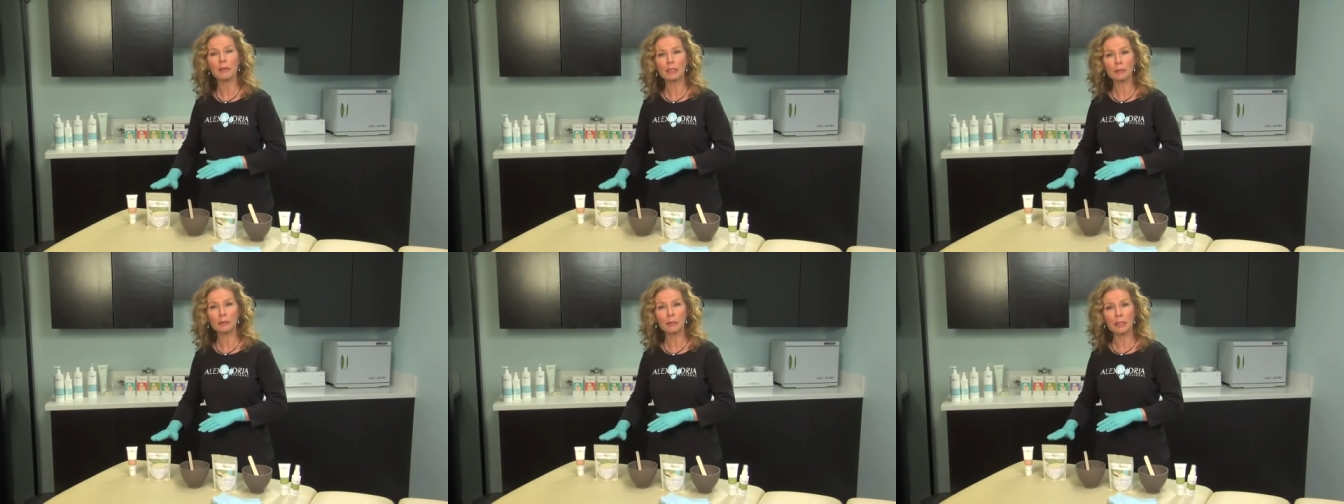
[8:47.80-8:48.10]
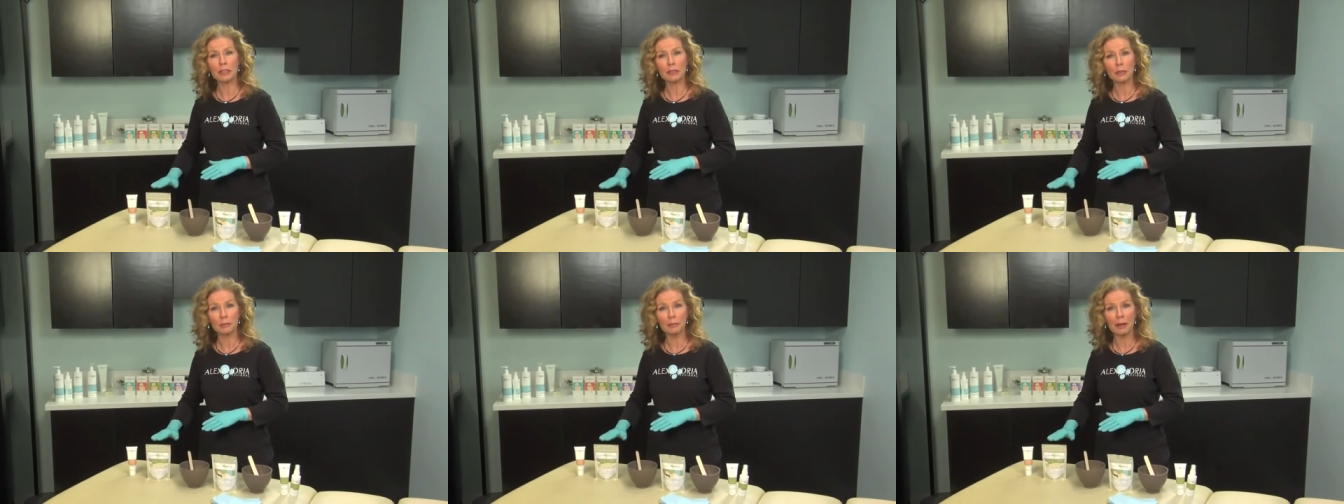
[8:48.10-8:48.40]
mixed
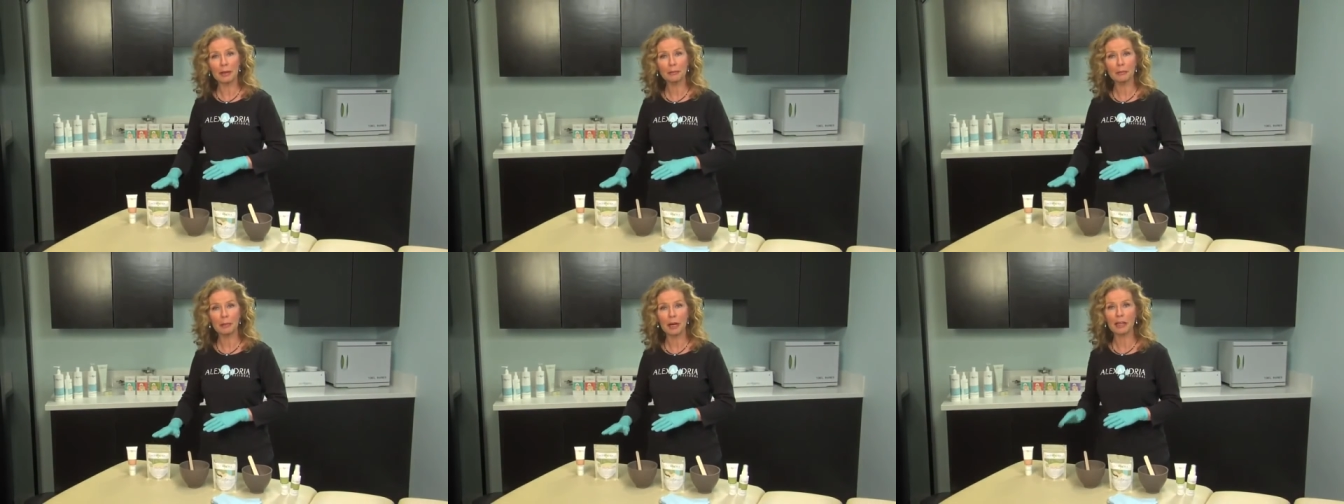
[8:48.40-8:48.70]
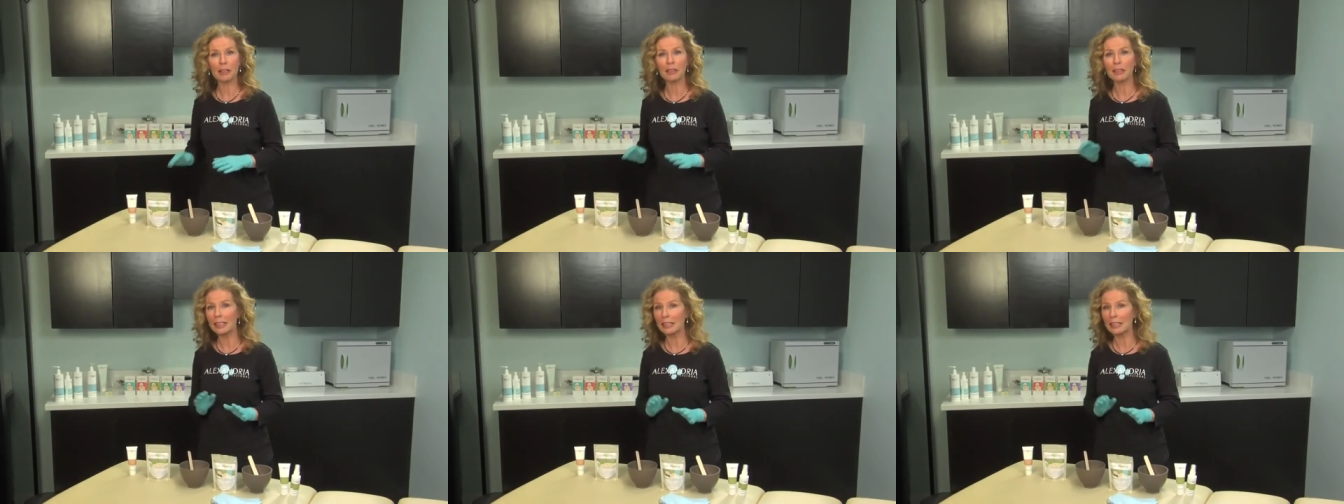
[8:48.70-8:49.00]
with a little mud
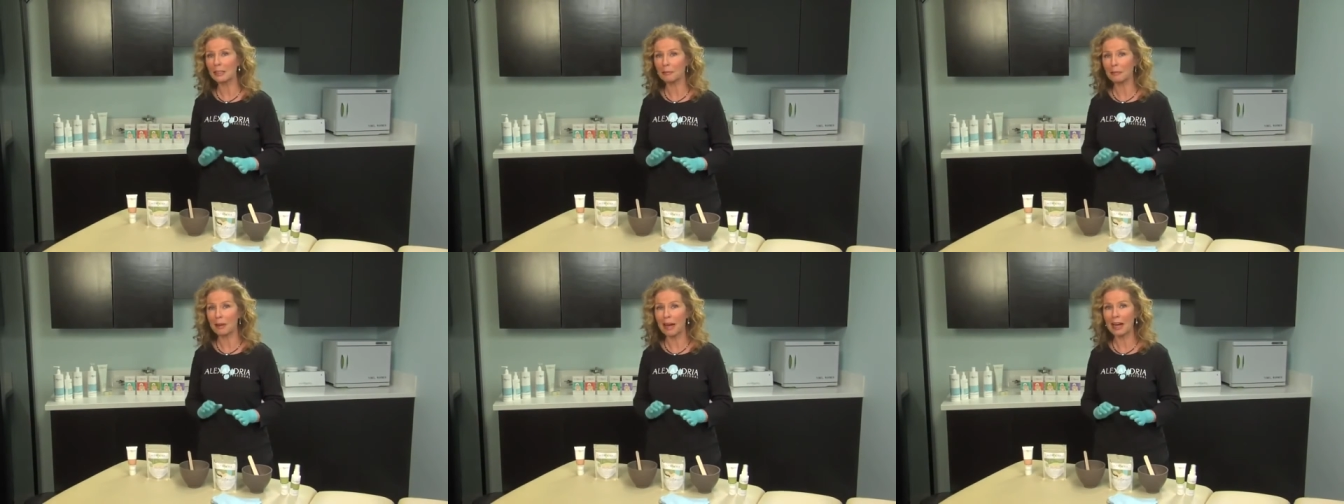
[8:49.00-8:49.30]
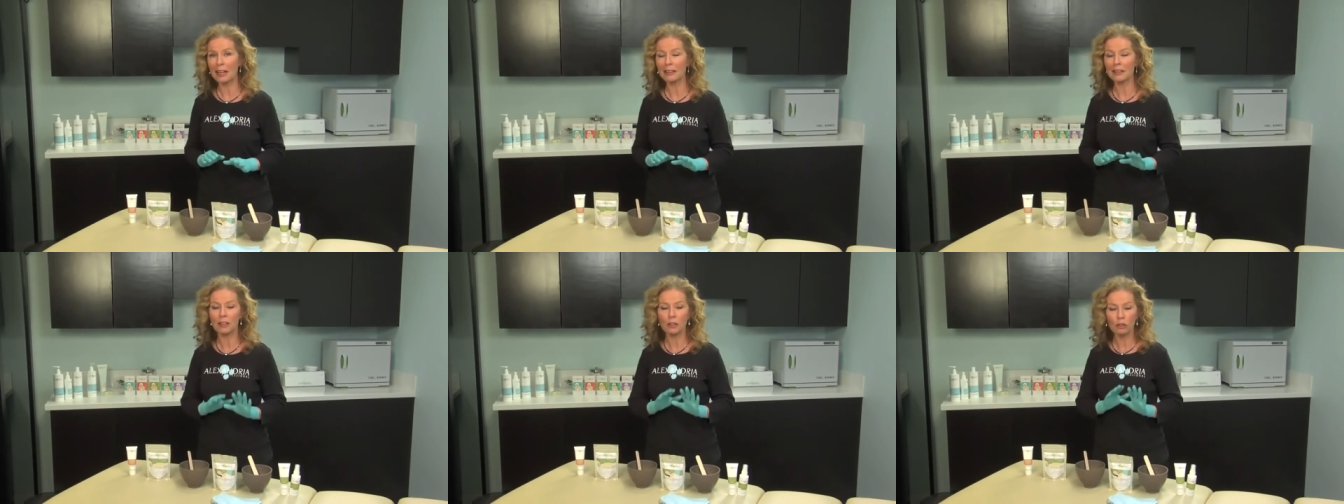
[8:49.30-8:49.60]
puddle in a
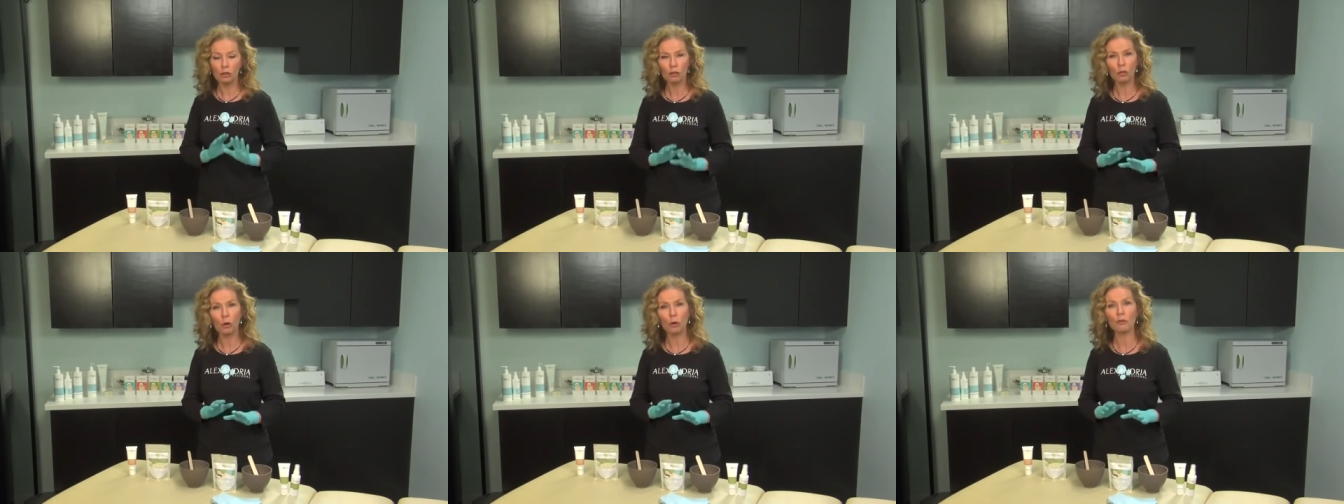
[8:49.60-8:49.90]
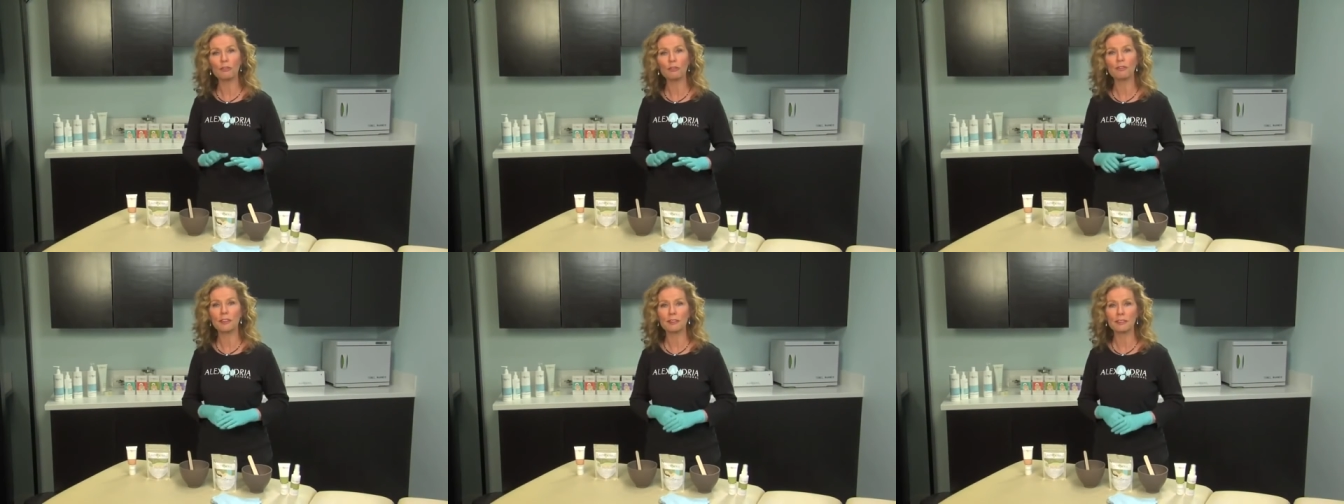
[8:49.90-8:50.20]
bath,
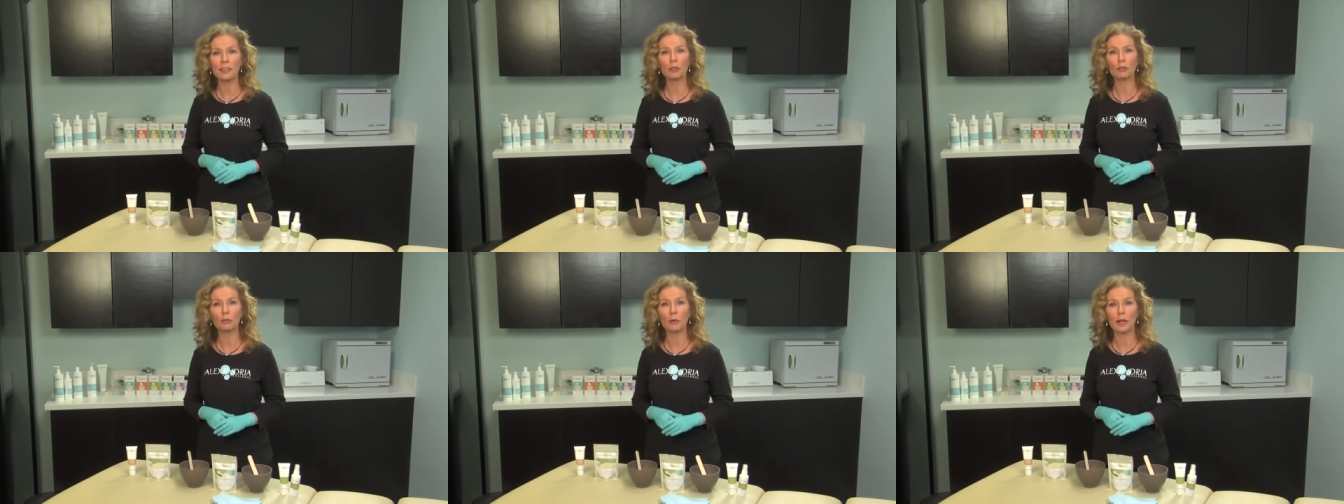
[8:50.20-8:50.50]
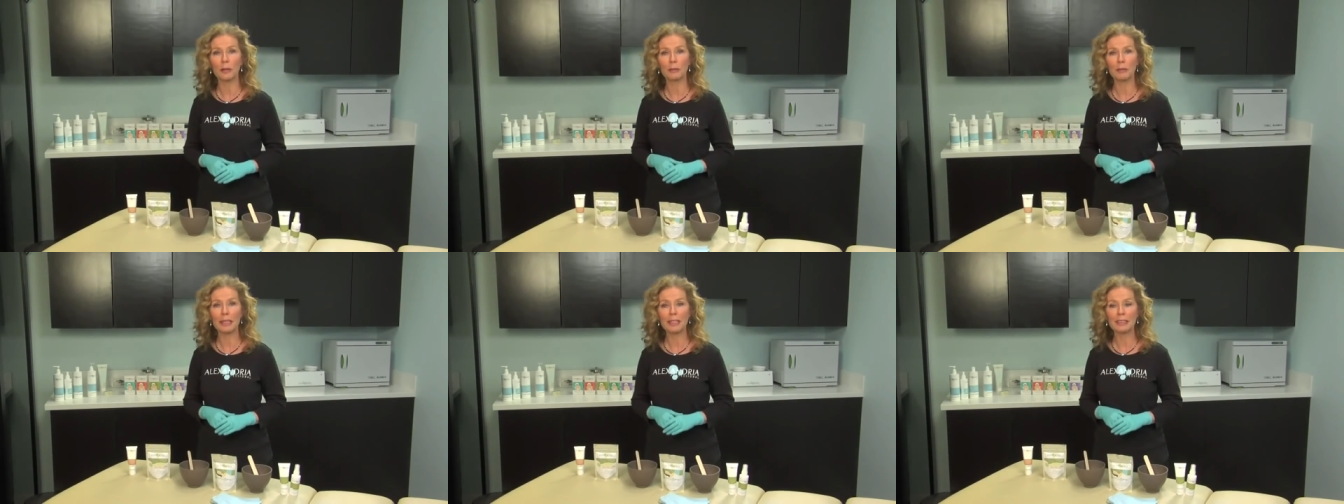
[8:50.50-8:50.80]
soak
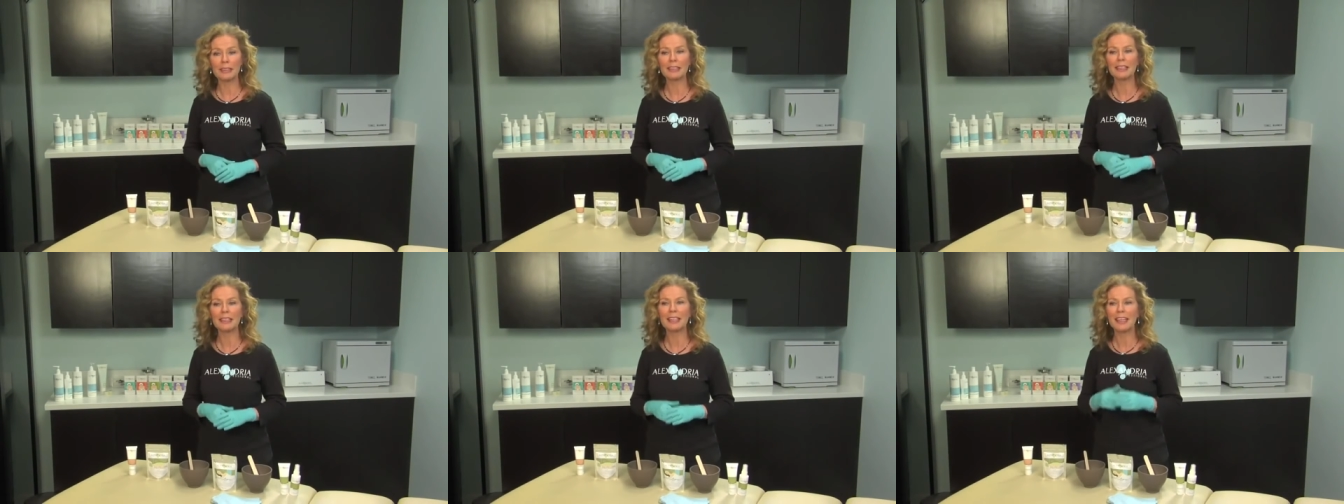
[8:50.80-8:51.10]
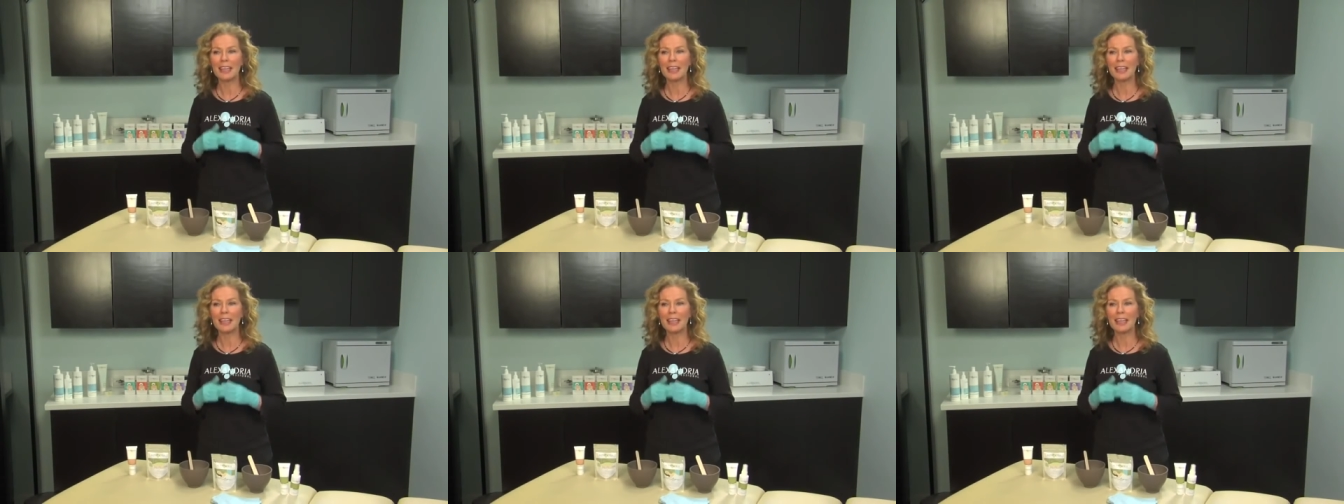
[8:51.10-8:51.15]
15-20 minutes,